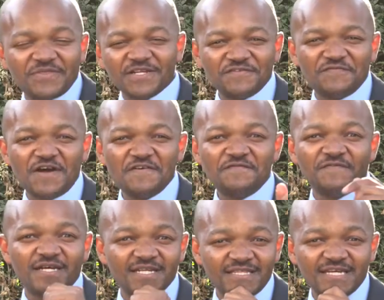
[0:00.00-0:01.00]
35,
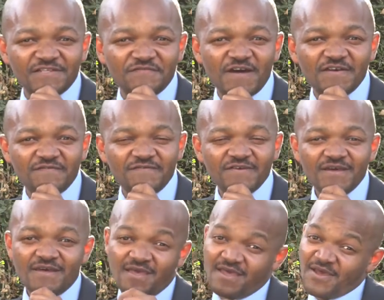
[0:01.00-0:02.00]
under 35.
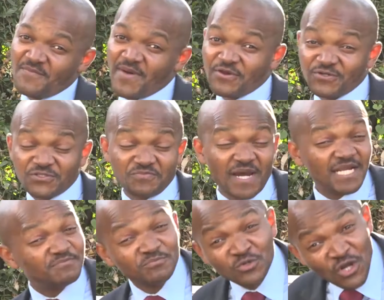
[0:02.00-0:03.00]

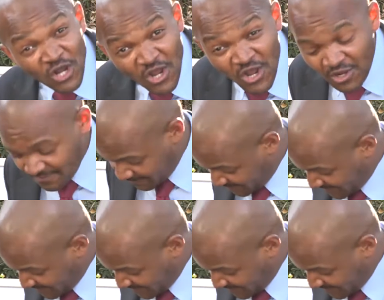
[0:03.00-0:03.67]
Mayutman Muko.